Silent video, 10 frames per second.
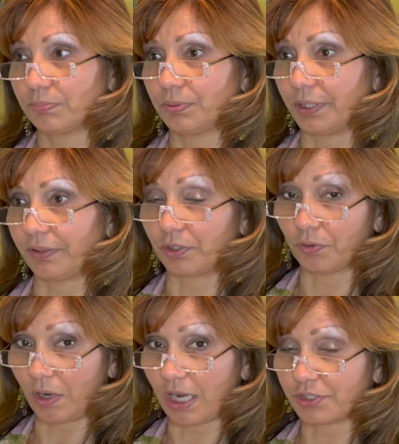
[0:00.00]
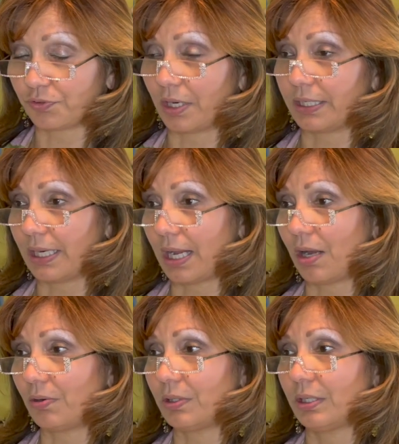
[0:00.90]
putting the garage right
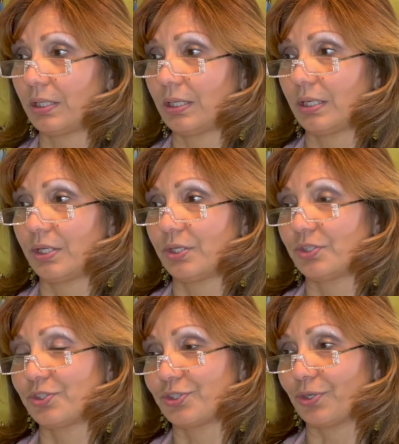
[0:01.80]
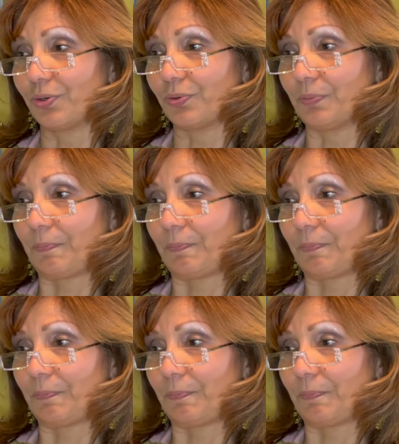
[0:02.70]
now. So